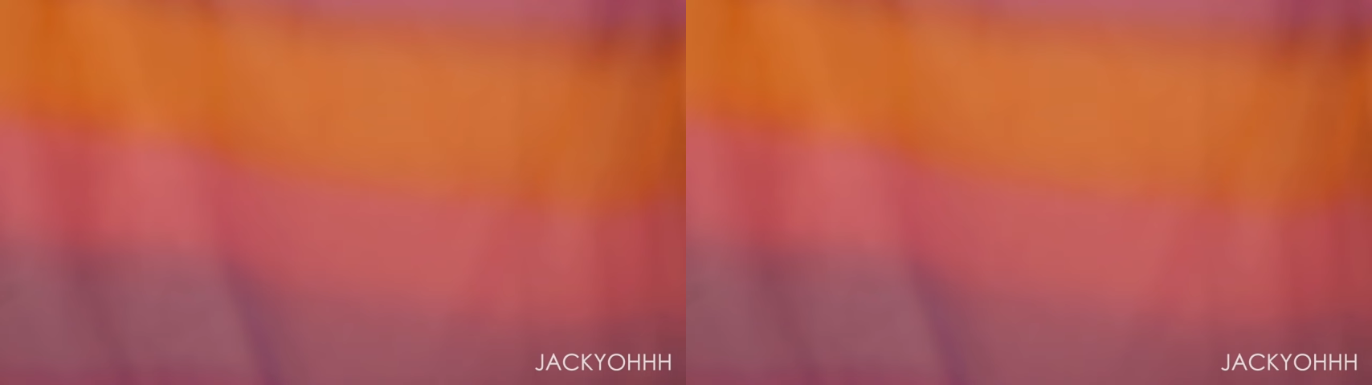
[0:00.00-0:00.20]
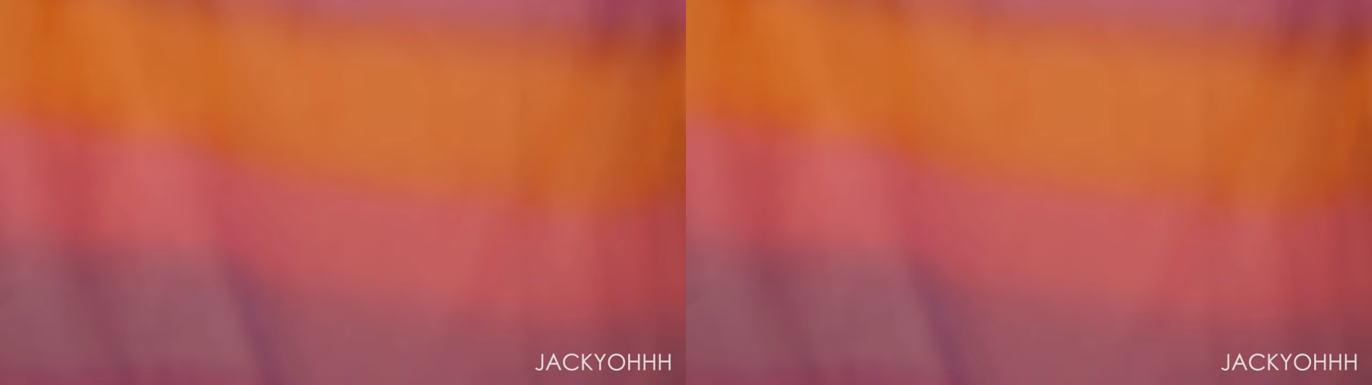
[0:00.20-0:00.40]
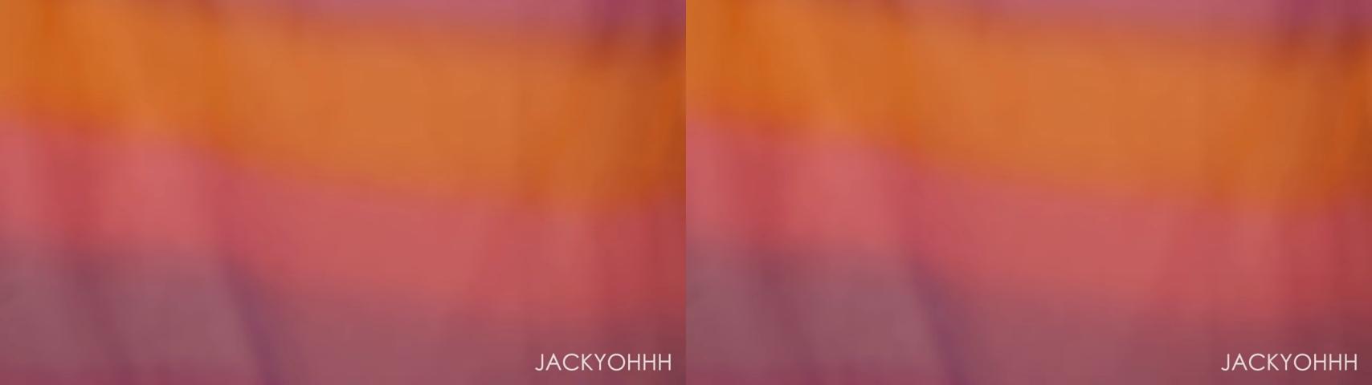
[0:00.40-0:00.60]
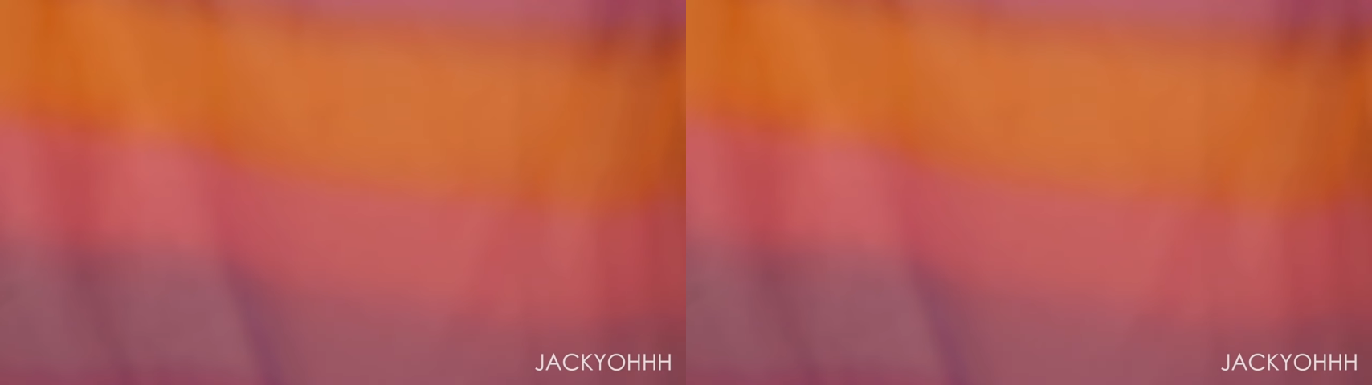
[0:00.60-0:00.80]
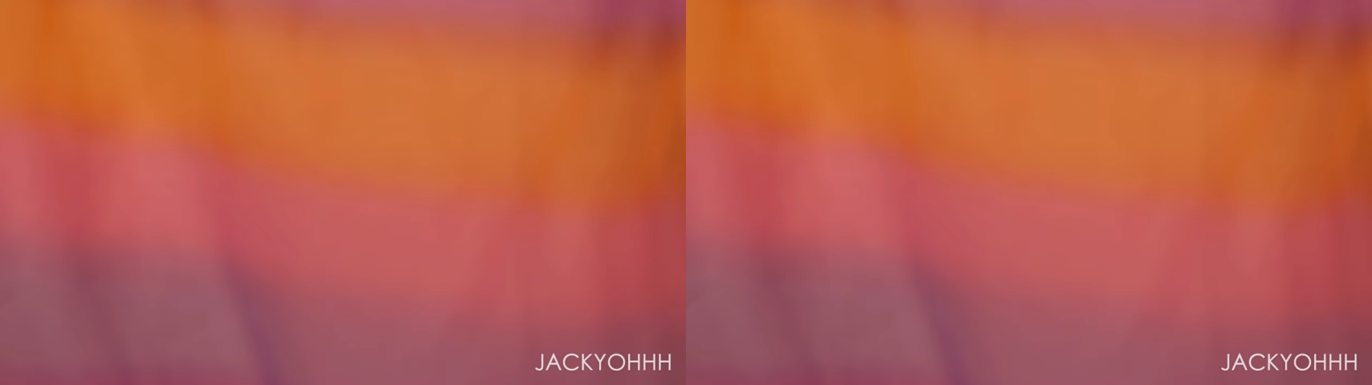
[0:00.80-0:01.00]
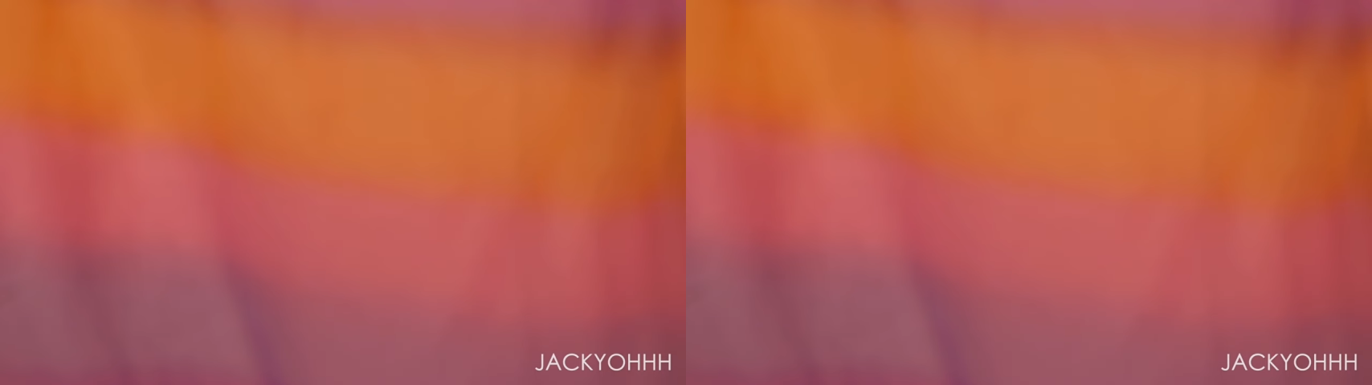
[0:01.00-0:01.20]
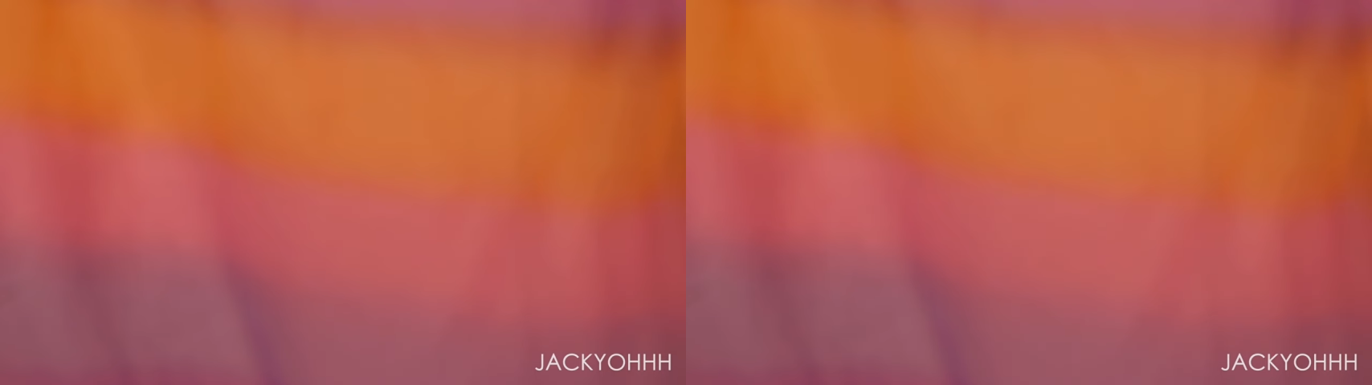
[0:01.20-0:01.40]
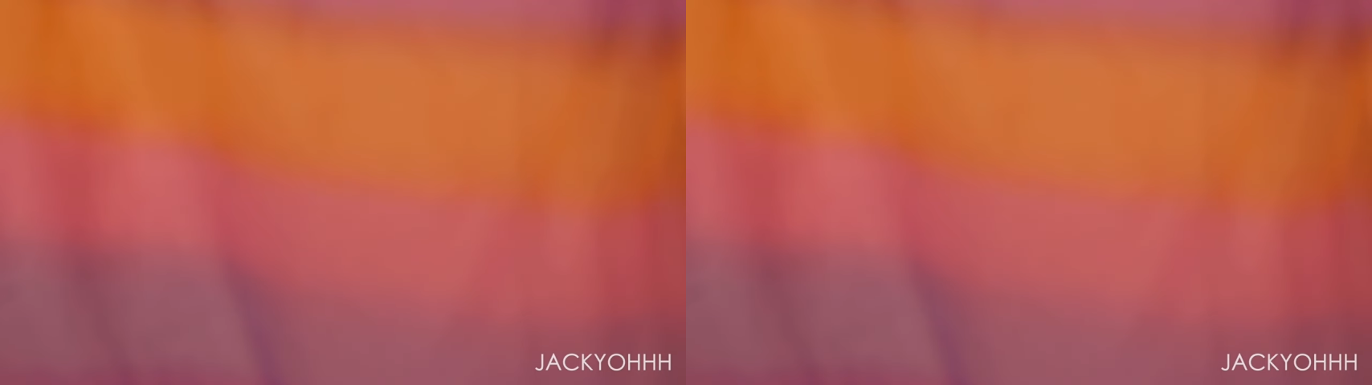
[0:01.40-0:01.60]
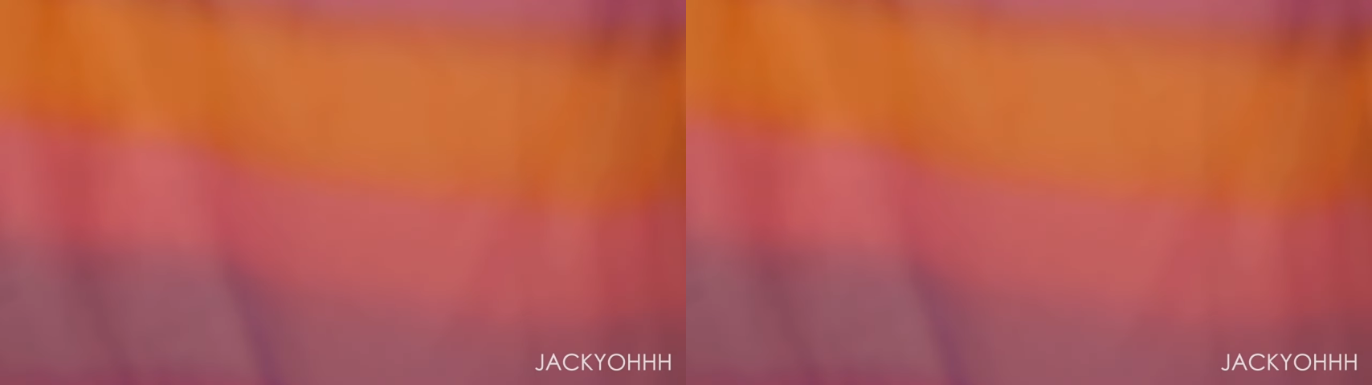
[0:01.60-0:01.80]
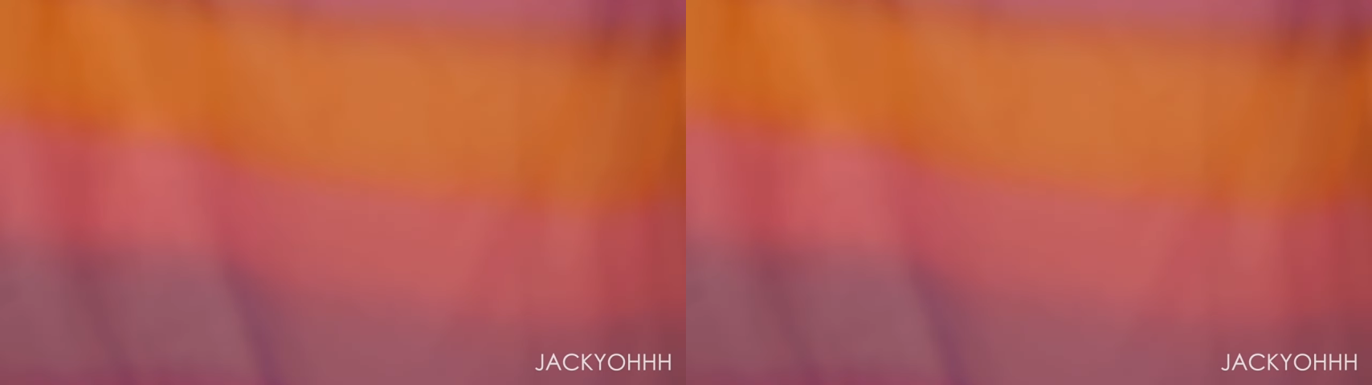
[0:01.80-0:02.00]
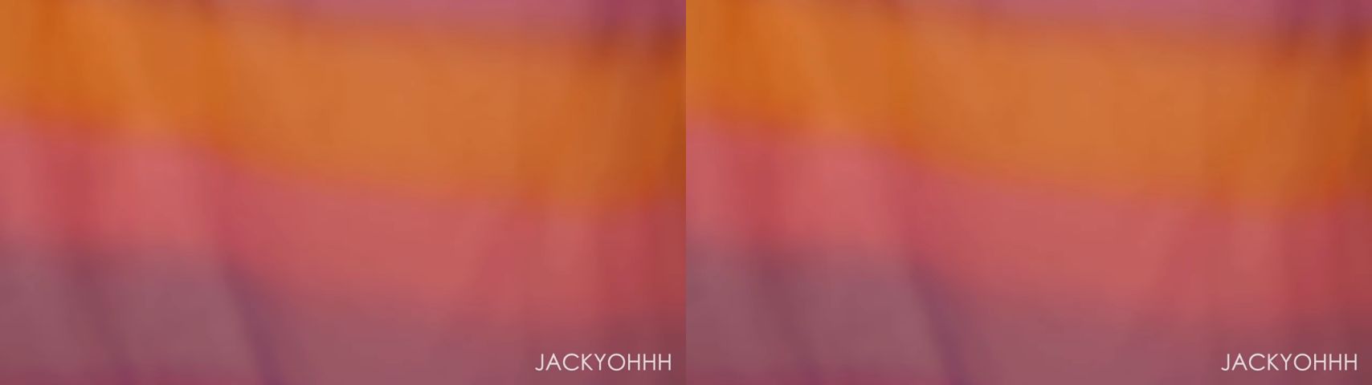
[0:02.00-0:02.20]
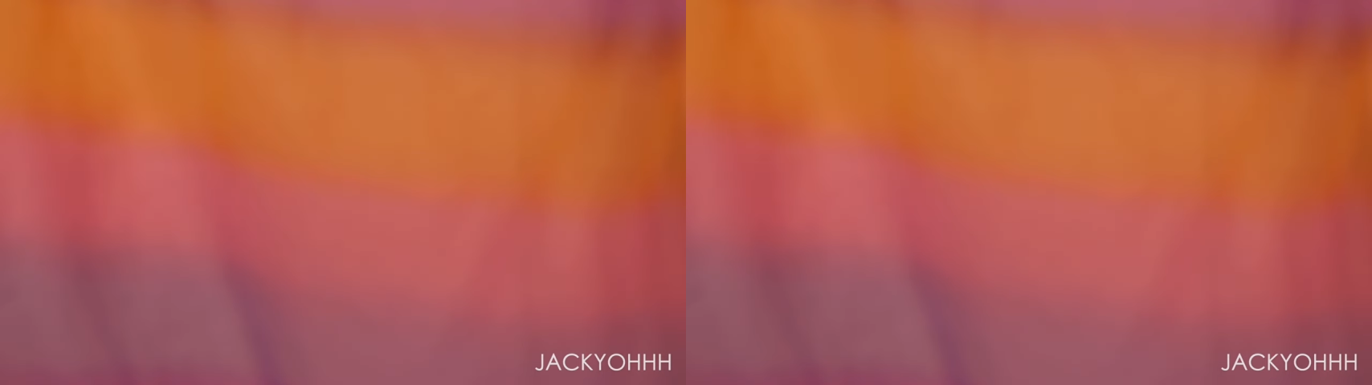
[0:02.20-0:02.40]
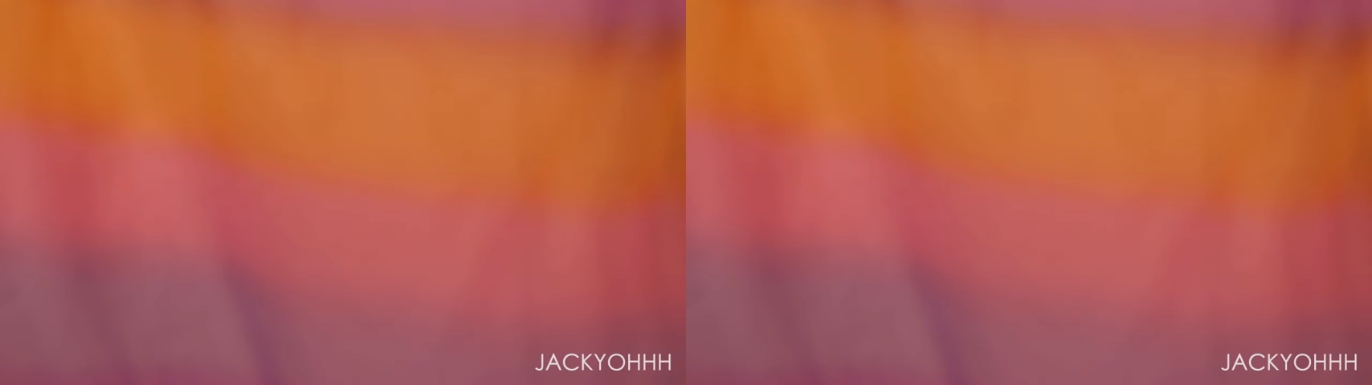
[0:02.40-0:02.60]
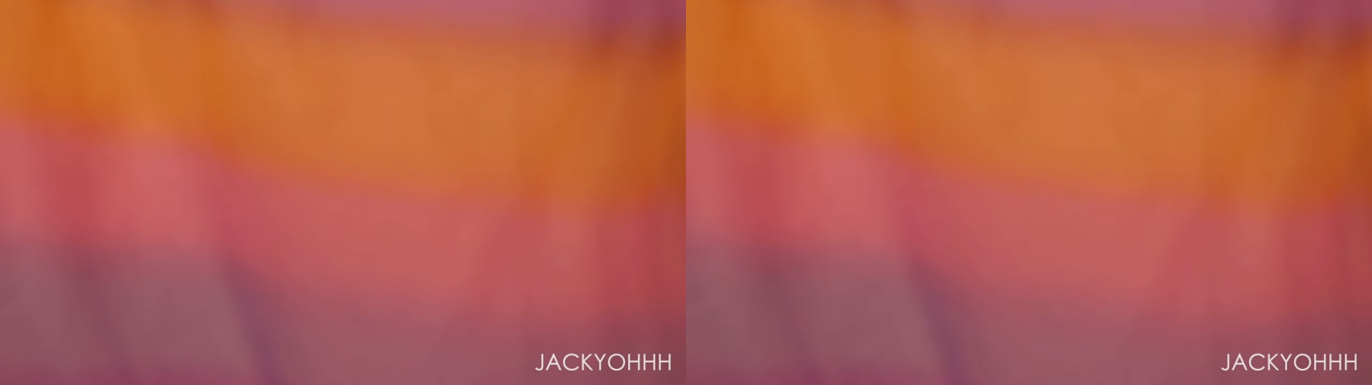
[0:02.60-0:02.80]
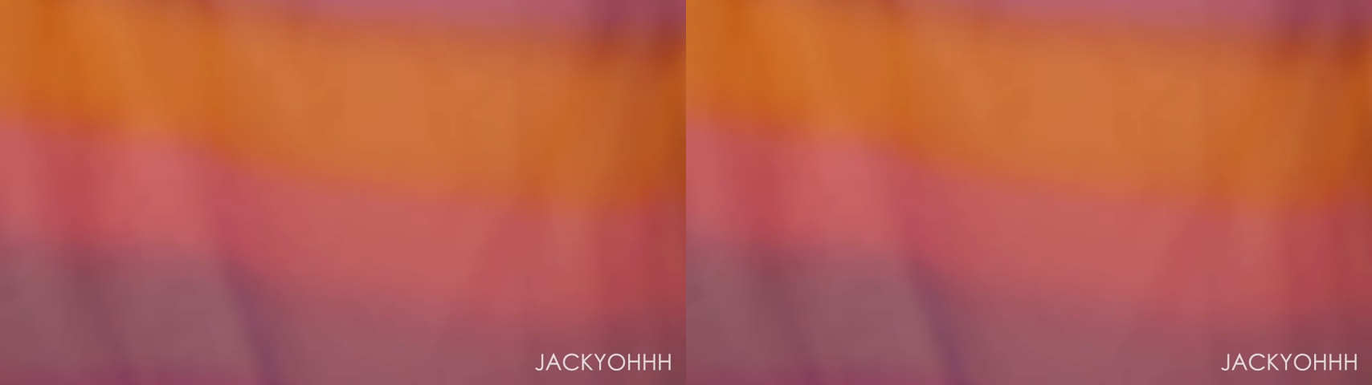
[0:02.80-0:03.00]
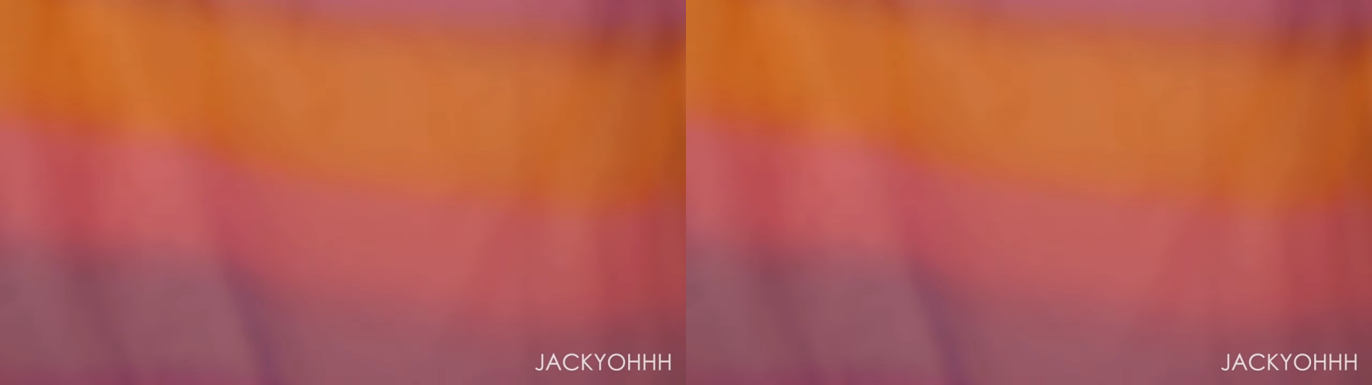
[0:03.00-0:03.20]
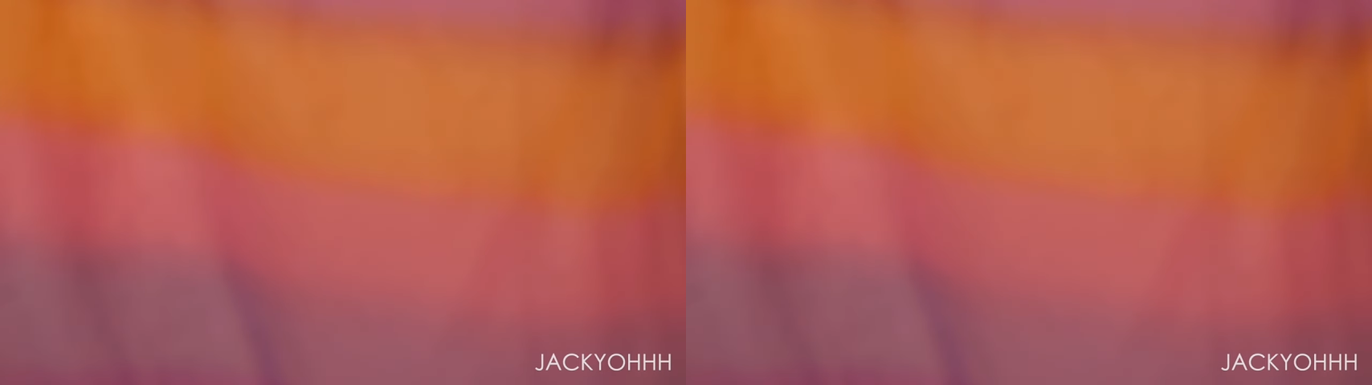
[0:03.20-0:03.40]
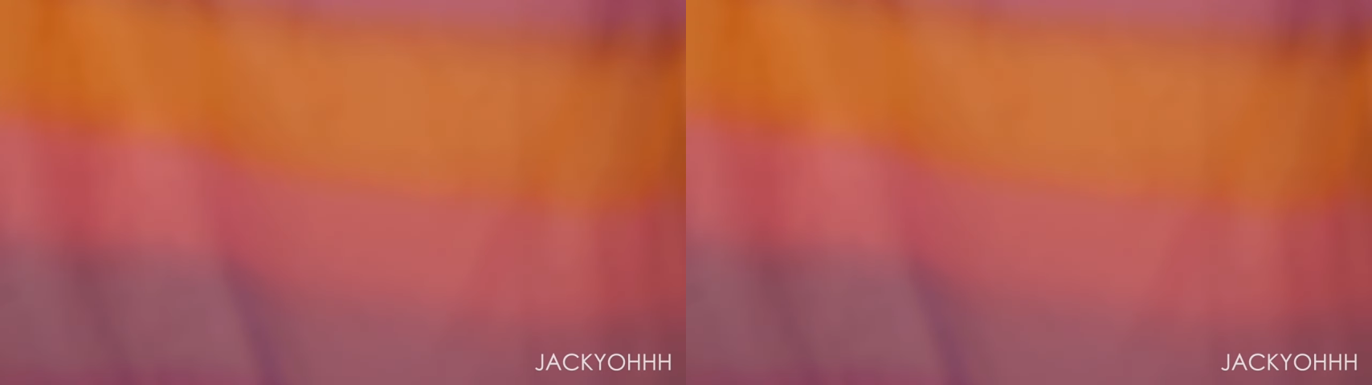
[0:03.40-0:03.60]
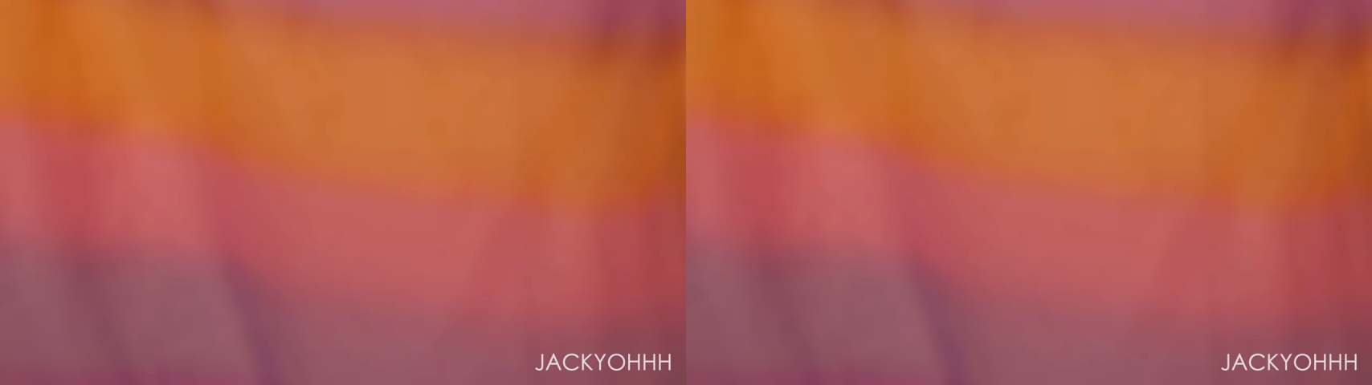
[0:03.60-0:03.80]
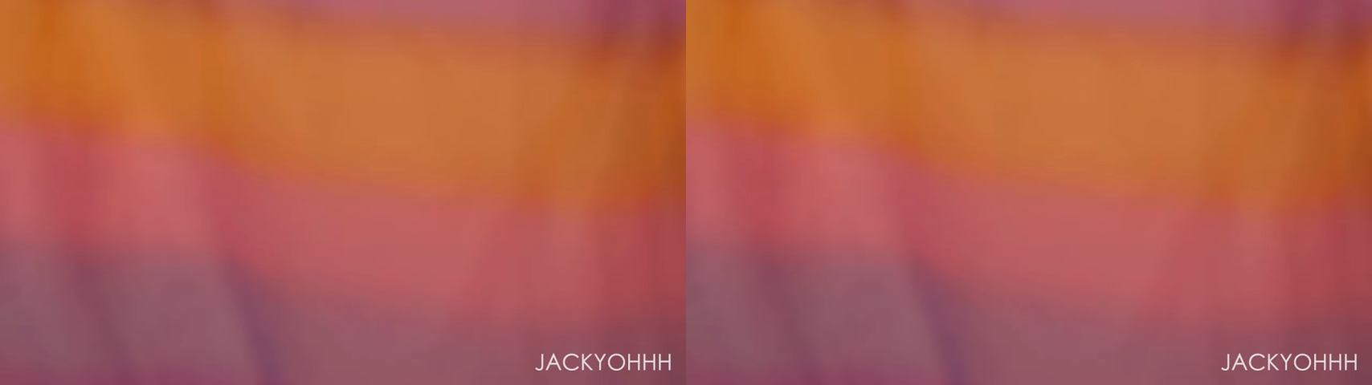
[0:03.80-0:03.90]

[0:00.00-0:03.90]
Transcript: (no speaker visible)